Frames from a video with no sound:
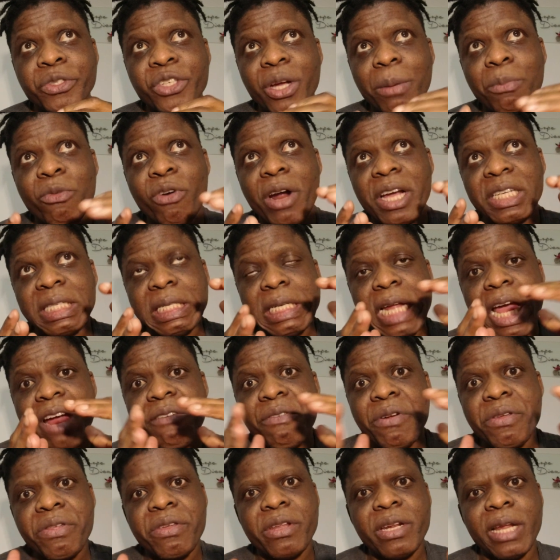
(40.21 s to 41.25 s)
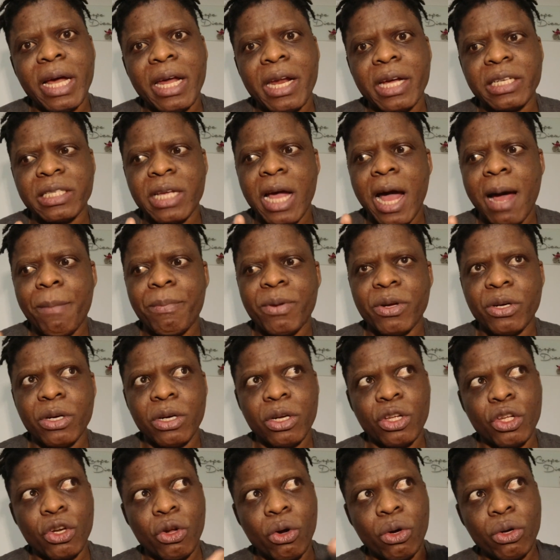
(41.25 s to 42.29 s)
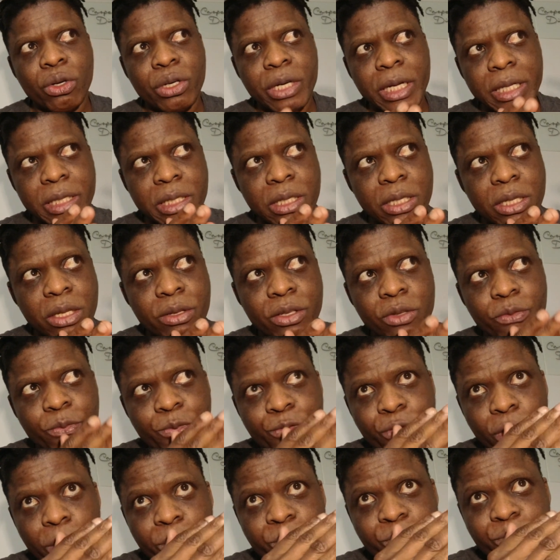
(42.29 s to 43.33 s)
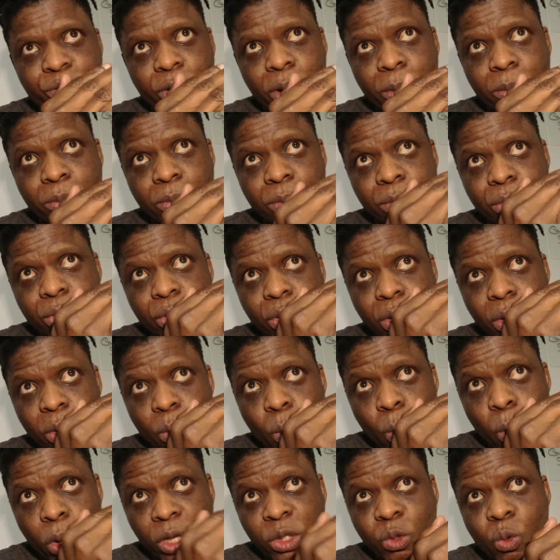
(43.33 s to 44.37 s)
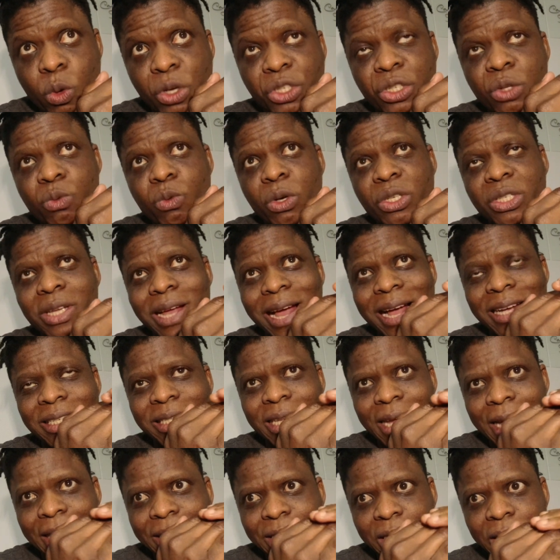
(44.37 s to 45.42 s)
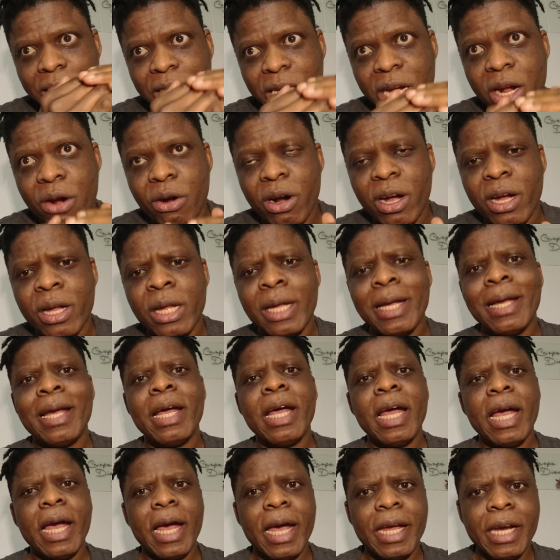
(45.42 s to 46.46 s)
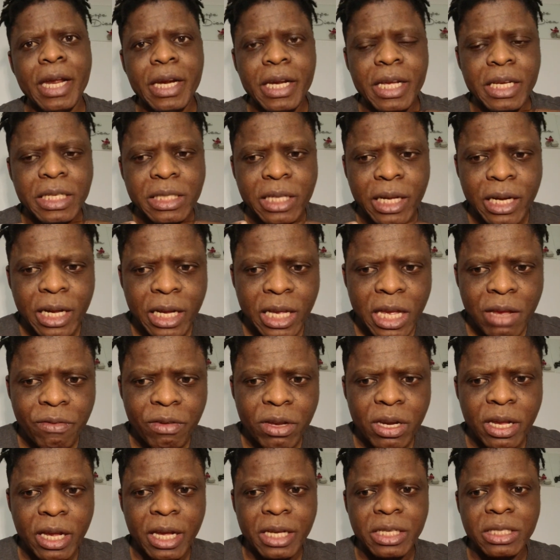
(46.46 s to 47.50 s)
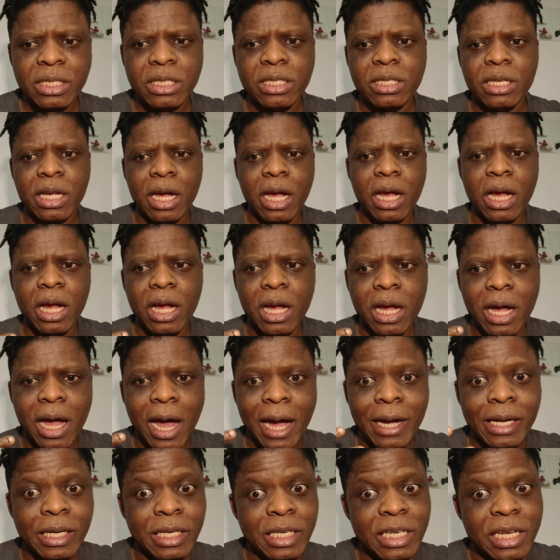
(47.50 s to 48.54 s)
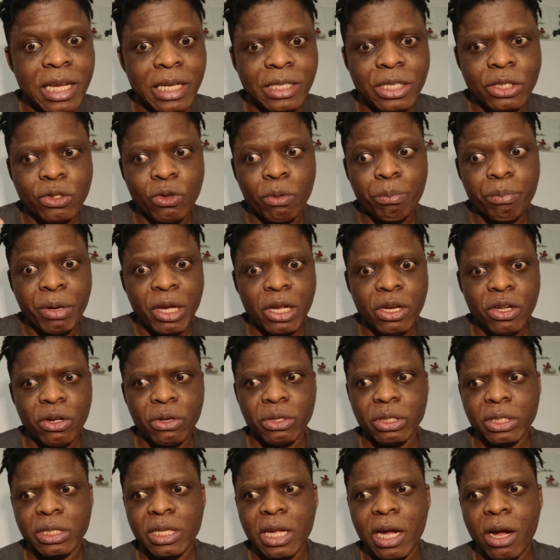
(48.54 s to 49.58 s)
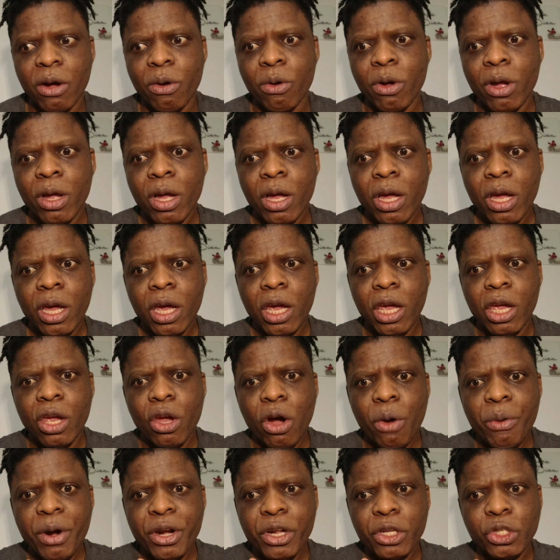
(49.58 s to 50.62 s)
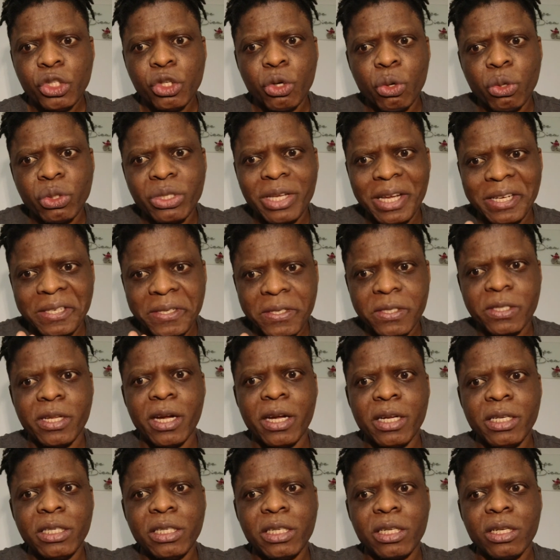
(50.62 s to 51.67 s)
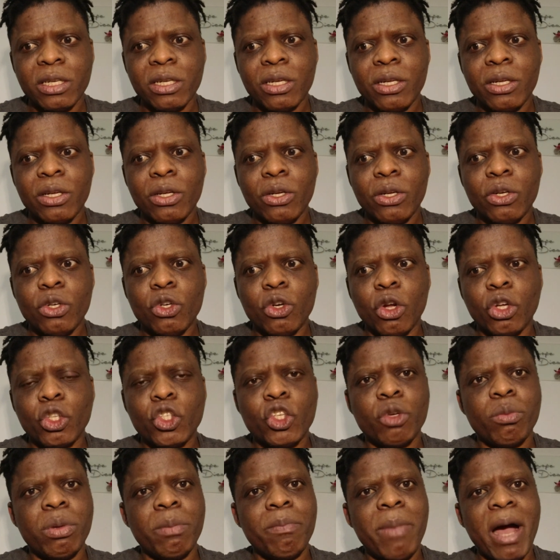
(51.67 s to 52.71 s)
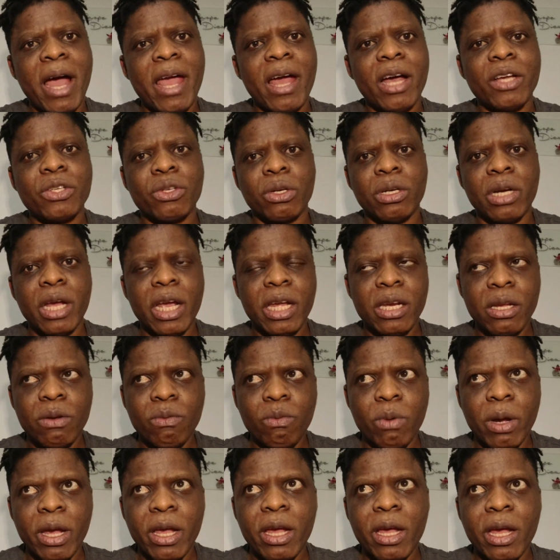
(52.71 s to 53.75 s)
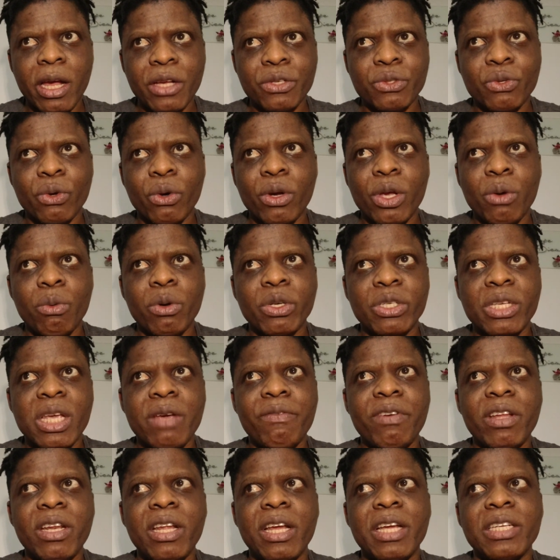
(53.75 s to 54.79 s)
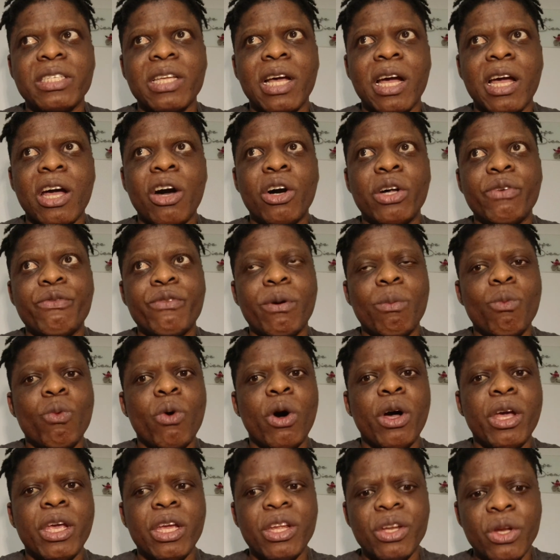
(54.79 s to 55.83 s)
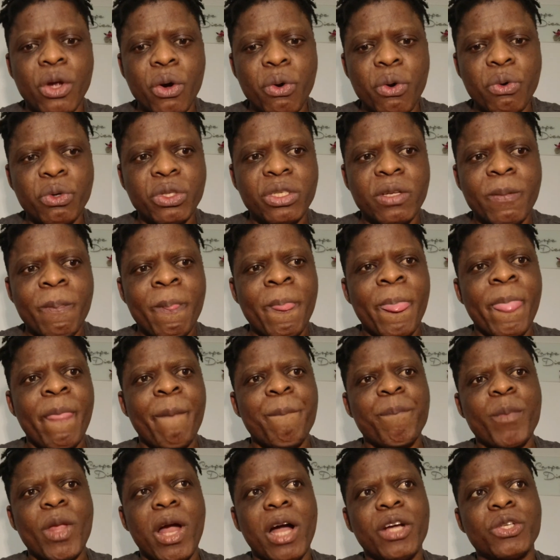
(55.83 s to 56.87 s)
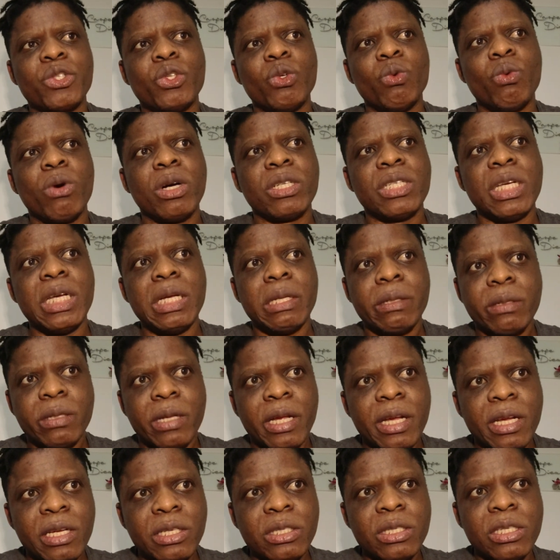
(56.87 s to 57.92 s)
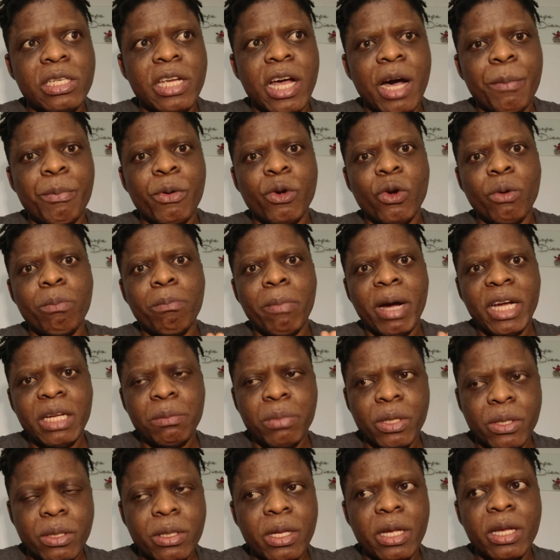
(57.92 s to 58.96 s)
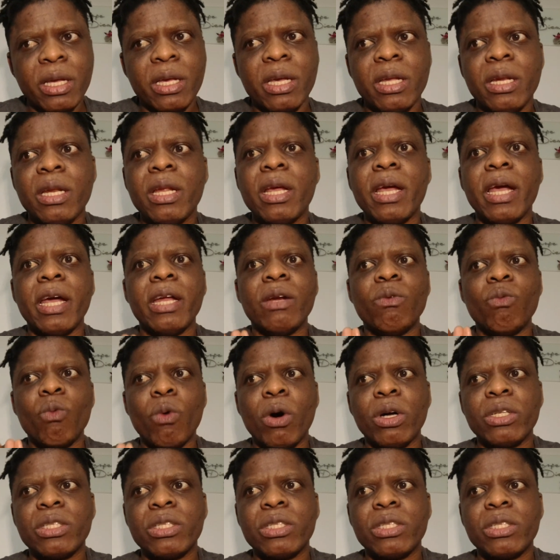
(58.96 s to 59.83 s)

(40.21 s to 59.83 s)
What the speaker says: summarizing everything that has happened. You know, from what question was asked, etc. And then he started giving his ideas, his opinions. Now, he already chose a stand, not to be biased on any way, and so he was giving his account from what he knows as to what he thinks Yaa Pono might be thinking and